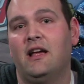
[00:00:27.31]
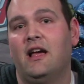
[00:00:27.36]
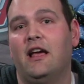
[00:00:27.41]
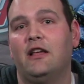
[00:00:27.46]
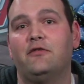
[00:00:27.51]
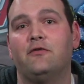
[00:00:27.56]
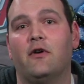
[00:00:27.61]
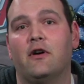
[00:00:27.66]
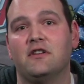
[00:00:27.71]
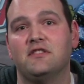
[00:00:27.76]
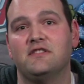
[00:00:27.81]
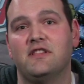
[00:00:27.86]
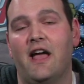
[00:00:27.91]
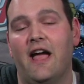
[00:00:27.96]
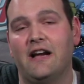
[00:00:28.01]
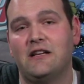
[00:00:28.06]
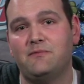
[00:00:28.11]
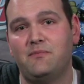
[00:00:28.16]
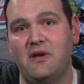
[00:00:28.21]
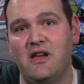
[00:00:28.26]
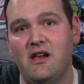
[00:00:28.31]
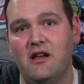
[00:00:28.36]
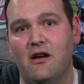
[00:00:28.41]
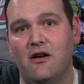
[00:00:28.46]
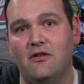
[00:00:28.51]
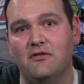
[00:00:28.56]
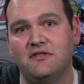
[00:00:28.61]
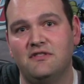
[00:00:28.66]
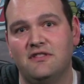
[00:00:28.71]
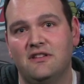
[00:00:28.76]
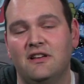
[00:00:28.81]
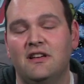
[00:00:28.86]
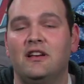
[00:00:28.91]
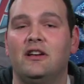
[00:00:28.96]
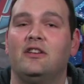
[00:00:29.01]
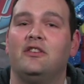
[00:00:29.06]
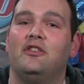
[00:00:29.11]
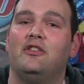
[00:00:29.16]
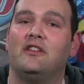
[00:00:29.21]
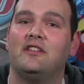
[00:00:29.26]
As far as the XP goes,
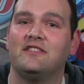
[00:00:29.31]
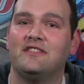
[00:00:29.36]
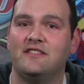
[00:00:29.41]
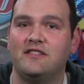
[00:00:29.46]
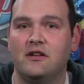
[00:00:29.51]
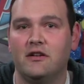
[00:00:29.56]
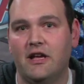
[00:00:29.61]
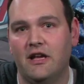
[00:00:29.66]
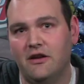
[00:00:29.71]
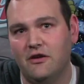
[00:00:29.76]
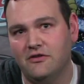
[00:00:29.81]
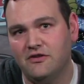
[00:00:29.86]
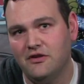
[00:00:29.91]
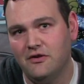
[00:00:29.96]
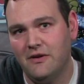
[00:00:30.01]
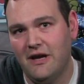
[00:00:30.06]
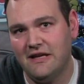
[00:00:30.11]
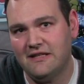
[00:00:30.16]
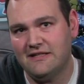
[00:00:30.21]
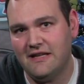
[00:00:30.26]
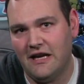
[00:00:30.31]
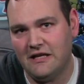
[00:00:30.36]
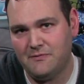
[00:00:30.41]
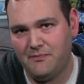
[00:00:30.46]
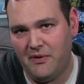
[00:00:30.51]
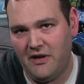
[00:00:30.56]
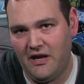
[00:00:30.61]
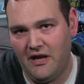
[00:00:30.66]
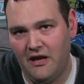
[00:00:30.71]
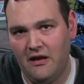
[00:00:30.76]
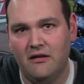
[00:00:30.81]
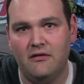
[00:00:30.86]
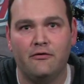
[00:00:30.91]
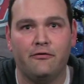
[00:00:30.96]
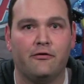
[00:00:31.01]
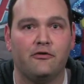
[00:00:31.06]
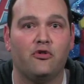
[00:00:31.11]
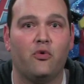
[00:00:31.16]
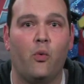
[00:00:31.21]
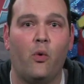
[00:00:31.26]
you can still get your 2x XP
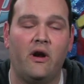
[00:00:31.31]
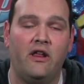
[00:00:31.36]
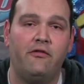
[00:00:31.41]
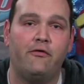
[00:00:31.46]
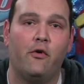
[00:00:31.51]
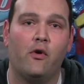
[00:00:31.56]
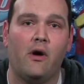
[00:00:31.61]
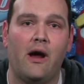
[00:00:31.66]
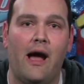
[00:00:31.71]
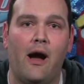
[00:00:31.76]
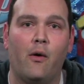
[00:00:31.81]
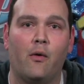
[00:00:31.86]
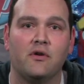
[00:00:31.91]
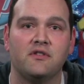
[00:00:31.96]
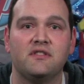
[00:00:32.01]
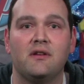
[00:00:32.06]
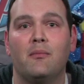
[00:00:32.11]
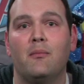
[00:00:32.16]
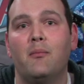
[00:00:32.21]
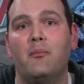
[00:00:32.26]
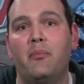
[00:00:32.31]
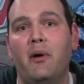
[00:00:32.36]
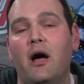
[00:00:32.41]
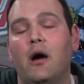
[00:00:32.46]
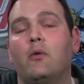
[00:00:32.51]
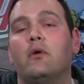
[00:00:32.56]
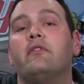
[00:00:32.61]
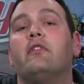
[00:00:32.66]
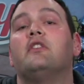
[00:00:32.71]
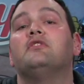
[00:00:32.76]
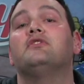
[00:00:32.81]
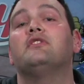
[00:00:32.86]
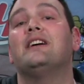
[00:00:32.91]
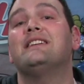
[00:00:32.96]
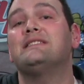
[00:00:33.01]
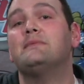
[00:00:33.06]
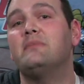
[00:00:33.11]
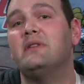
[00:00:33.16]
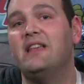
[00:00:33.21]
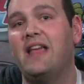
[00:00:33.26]
for 24 hours, but we've also
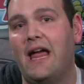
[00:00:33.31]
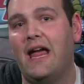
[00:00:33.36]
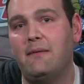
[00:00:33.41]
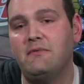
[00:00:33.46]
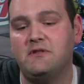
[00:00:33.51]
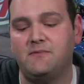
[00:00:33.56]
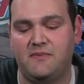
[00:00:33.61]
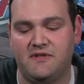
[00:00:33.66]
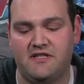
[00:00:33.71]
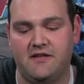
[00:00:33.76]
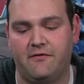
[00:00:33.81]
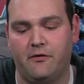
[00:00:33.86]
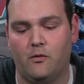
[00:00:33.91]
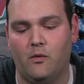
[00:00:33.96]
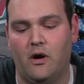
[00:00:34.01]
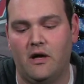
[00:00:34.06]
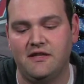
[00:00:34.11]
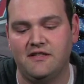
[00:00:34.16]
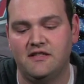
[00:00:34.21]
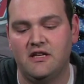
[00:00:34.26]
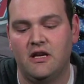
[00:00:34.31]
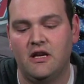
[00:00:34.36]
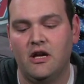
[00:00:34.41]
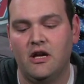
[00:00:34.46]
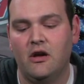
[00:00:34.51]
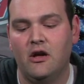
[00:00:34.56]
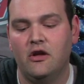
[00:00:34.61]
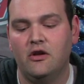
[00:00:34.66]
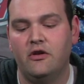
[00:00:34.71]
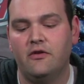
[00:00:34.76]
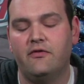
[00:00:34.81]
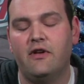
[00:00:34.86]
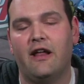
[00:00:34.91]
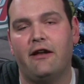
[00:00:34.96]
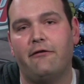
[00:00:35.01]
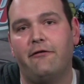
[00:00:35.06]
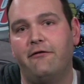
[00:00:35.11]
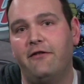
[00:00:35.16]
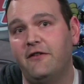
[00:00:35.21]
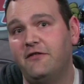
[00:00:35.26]
got some game-specific ones. You've got a
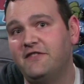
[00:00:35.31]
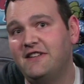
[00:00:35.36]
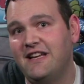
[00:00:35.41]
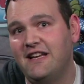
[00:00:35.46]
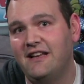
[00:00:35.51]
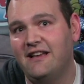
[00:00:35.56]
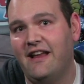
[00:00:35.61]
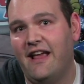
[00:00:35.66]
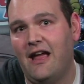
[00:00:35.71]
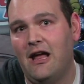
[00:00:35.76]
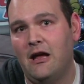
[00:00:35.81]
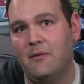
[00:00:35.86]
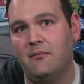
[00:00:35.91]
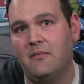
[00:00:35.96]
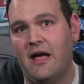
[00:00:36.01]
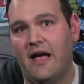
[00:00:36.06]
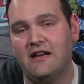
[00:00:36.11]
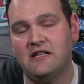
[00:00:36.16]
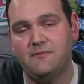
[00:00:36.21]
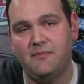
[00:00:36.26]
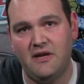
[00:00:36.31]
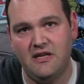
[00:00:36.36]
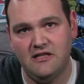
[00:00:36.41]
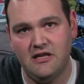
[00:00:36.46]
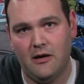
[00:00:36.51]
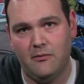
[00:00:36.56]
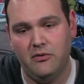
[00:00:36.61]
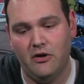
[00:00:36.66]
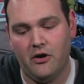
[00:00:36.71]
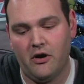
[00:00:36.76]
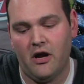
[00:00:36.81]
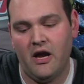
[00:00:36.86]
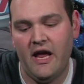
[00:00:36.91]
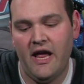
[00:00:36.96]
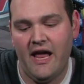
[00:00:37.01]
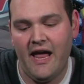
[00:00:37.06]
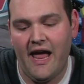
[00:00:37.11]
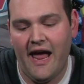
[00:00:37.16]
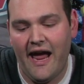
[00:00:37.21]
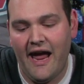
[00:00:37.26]
15-game XP doubler
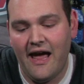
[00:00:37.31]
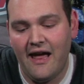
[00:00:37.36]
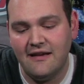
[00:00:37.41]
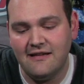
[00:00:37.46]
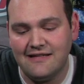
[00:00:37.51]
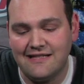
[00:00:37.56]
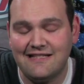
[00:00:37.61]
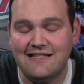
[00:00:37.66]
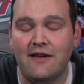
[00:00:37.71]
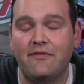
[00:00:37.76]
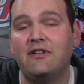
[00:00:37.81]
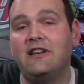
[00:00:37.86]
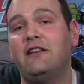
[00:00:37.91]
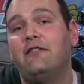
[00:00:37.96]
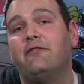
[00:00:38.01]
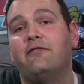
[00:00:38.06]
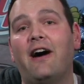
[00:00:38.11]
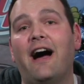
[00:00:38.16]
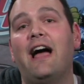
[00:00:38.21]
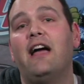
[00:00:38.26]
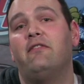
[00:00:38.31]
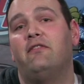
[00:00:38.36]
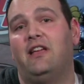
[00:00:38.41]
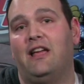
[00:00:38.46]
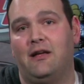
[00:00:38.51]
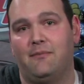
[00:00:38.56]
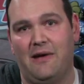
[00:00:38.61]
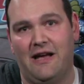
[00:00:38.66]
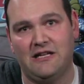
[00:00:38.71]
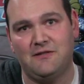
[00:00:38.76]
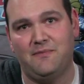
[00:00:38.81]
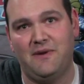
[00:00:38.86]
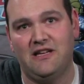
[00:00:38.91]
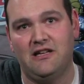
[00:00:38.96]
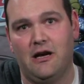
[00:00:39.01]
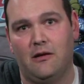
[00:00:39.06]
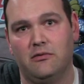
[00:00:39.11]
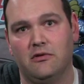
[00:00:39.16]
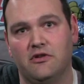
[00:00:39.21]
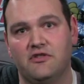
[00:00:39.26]
and a 75-game XP
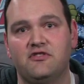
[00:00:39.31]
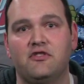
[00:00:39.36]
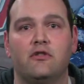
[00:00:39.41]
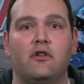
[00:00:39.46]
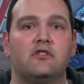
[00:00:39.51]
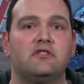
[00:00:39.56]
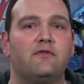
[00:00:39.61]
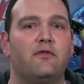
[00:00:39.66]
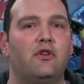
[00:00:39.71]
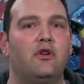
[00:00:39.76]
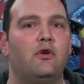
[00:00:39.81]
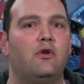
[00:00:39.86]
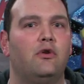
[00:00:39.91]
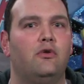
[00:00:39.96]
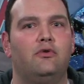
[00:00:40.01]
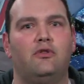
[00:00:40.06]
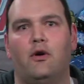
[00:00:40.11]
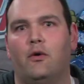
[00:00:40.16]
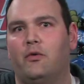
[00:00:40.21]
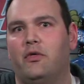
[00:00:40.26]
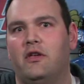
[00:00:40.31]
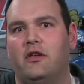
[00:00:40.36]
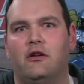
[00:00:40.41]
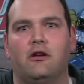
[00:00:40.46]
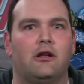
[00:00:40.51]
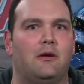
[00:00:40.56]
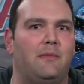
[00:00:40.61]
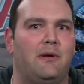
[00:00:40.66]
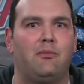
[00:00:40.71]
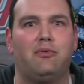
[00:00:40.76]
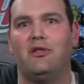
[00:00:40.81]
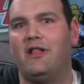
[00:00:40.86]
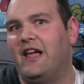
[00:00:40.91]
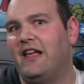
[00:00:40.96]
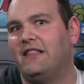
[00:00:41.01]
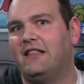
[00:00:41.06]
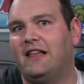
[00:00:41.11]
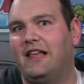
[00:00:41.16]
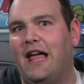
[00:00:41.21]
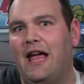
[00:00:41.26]
doubler. So those of you who don't think you're going to be
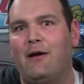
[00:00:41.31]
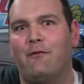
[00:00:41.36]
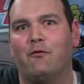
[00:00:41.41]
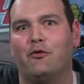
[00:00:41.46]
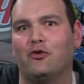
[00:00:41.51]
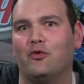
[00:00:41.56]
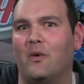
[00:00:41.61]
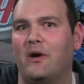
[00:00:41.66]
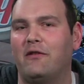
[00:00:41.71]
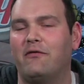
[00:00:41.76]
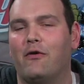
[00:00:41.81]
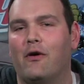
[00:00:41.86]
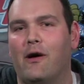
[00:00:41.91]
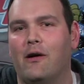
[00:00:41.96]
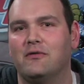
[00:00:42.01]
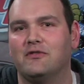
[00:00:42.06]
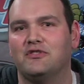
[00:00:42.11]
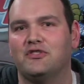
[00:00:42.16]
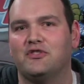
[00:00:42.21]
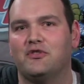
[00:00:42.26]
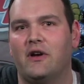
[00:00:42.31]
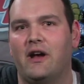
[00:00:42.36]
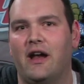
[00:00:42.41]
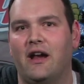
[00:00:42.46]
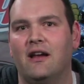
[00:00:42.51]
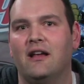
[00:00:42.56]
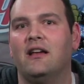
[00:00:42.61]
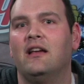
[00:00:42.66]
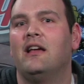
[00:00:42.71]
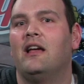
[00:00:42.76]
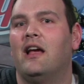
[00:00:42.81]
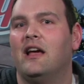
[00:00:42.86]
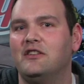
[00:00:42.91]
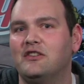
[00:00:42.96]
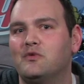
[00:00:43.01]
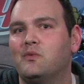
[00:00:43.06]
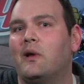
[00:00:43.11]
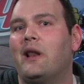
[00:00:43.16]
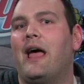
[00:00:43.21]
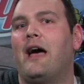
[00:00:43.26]
playing the game for 24 hours straight and
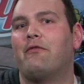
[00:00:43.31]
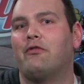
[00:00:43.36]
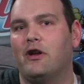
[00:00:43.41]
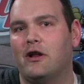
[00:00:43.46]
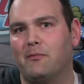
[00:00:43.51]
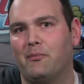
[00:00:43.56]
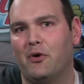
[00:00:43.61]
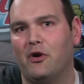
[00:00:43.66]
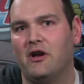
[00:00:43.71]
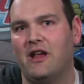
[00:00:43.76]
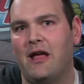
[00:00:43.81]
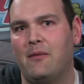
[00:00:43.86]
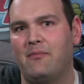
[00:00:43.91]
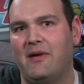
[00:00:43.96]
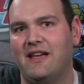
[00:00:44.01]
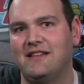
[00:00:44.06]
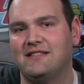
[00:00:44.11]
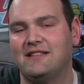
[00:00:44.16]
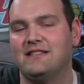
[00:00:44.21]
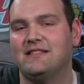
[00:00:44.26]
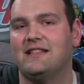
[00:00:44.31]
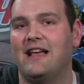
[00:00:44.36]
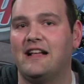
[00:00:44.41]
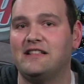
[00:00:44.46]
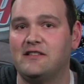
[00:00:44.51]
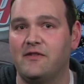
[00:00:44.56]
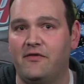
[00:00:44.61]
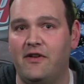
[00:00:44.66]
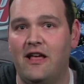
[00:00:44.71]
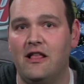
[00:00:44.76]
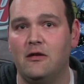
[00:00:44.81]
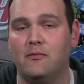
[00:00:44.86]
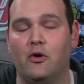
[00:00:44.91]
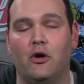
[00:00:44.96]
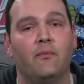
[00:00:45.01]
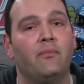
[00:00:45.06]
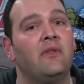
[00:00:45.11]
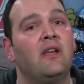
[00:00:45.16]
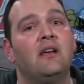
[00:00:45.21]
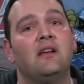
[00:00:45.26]
just want to have it on a per-game basis, that's
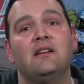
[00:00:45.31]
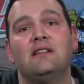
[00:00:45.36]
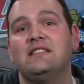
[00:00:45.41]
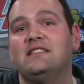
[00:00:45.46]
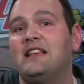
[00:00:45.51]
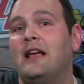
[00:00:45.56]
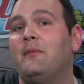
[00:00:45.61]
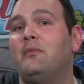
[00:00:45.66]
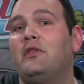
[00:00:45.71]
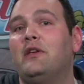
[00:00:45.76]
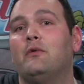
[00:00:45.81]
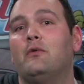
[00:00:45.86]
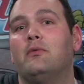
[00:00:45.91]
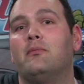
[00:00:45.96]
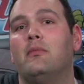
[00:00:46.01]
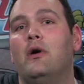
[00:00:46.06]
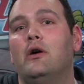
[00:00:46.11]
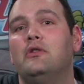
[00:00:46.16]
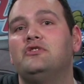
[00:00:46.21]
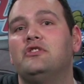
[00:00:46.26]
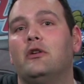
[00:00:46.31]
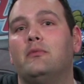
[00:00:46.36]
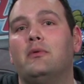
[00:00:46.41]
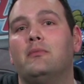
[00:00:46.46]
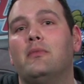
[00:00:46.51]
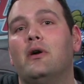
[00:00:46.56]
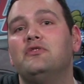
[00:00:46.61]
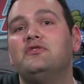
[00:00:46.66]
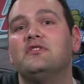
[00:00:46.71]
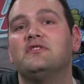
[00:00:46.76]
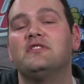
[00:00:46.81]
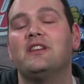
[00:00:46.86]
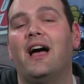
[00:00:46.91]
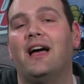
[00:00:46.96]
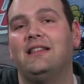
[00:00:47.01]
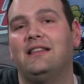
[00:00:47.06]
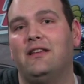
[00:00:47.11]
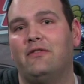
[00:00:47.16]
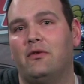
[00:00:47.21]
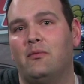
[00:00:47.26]
available. Same thing with Mojo, but Mojo's
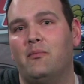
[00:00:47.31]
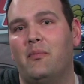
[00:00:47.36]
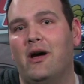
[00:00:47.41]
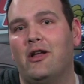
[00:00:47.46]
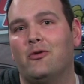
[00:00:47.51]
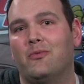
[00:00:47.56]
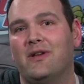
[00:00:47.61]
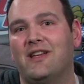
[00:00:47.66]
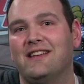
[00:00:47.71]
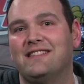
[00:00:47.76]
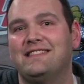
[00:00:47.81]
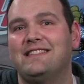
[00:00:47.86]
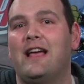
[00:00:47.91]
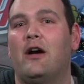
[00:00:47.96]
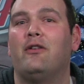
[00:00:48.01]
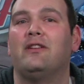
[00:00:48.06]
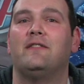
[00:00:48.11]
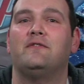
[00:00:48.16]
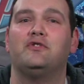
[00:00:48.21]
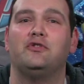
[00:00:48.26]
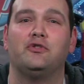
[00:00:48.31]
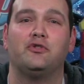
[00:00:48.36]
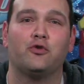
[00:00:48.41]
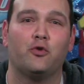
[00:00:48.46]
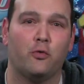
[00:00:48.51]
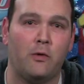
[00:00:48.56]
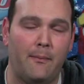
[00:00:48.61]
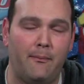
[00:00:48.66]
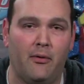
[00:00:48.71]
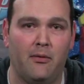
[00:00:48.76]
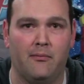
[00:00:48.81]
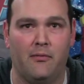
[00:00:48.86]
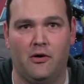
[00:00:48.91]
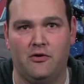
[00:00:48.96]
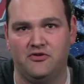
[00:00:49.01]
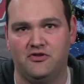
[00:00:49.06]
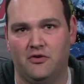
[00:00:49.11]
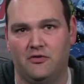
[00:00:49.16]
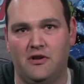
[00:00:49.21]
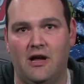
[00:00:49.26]
gotten even better because now it gives you triple
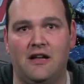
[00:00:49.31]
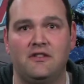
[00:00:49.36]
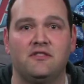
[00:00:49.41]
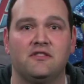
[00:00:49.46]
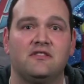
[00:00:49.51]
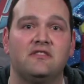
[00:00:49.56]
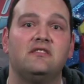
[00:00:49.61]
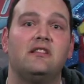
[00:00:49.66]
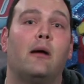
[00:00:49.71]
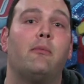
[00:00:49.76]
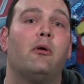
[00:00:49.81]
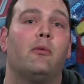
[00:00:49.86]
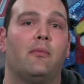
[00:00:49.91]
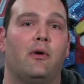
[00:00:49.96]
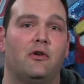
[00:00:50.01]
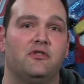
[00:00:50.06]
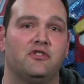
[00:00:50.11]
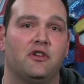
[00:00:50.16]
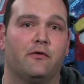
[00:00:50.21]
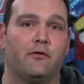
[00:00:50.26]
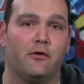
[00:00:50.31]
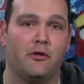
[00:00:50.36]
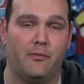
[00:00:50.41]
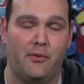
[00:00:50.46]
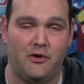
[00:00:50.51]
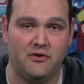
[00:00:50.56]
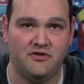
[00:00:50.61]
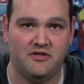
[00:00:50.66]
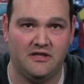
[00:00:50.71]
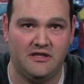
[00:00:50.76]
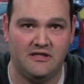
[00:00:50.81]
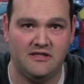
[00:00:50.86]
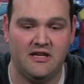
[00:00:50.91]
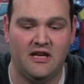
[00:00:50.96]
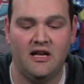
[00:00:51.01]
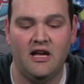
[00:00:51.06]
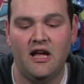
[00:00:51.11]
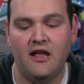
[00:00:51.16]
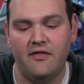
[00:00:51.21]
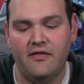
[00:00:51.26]
Mojo, not just double Mojo for the potions.
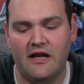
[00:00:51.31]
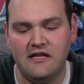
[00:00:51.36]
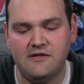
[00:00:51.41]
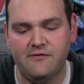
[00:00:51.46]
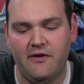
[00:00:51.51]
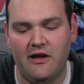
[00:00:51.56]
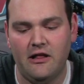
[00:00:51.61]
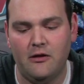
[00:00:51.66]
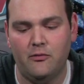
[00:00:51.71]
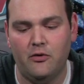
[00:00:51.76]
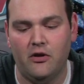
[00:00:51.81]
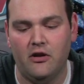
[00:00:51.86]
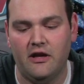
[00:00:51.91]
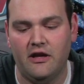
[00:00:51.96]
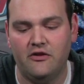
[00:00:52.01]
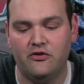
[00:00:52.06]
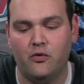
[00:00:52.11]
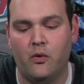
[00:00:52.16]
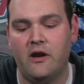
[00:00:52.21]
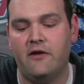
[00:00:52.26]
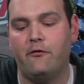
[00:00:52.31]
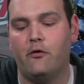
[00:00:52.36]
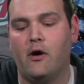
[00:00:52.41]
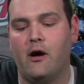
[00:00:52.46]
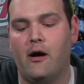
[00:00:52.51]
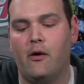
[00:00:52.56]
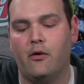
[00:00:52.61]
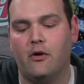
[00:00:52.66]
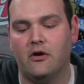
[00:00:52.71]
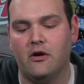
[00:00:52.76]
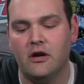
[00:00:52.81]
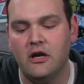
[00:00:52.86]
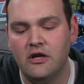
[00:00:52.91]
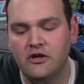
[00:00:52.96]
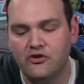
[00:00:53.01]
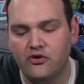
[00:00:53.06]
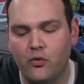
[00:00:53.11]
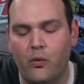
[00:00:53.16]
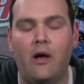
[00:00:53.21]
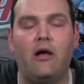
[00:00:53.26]
That's available in 24-hour,
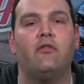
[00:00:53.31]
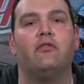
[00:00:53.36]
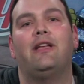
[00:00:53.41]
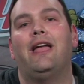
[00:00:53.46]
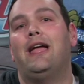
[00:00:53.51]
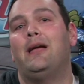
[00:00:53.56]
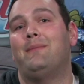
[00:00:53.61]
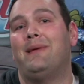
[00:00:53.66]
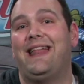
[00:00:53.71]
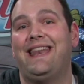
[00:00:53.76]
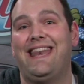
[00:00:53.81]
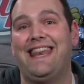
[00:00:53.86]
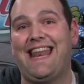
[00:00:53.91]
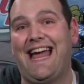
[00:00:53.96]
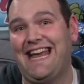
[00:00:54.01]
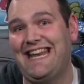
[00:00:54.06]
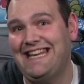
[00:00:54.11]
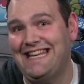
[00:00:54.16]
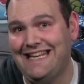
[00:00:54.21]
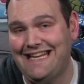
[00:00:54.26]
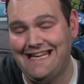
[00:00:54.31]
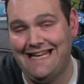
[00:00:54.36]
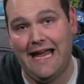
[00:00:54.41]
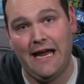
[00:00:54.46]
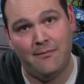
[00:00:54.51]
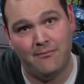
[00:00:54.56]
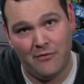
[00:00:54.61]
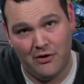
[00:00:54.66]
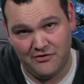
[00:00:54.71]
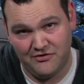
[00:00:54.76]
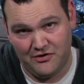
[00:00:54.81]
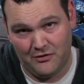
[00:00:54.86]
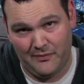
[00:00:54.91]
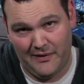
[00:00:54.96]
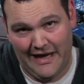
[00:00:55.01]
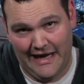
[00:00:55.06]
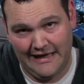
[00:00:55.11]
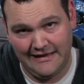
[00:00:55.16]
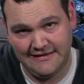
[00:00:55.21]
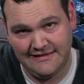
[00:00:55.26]
12-game, and 90-game Mojo
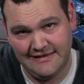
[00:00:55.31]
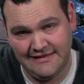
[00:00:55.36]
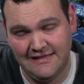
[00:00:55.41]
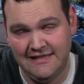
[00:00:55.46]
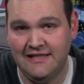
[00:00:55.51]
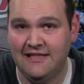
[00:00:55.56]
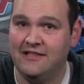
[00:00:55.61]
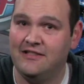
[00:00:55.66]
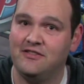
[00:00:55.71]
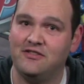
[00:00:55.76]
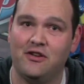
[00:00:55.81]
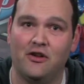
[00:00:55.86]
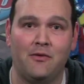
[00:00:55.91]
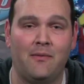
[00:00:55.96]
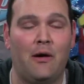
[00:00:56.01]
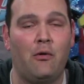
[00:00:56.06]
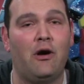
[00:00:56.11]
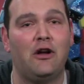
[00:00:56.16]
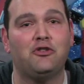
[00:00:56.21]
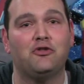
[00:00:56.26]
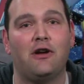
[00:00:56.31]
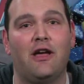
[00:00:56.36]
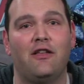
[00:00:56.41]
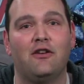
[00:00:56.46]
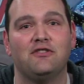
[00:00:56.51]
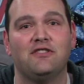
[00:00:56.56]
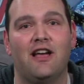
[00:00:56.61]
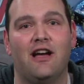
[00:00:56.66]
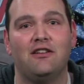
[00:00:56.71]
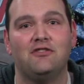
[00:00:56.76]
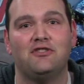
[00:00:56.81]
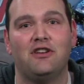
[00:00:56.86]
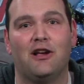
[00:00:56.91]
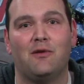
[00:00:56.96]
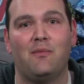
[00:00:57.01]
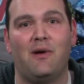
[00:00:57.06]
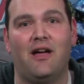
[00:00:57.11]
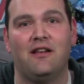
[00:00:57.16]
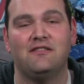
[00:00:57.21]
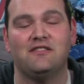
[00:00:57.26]
packs. So you might want to try those out, check
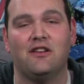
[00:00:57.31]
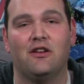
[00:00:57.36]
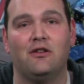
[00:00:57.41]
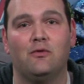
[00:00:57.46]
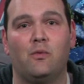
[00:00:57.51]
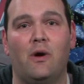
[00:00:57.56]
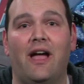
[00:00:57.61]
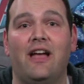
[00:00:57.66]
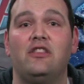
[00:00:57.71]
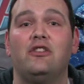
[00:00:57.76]
them out, it's a good way.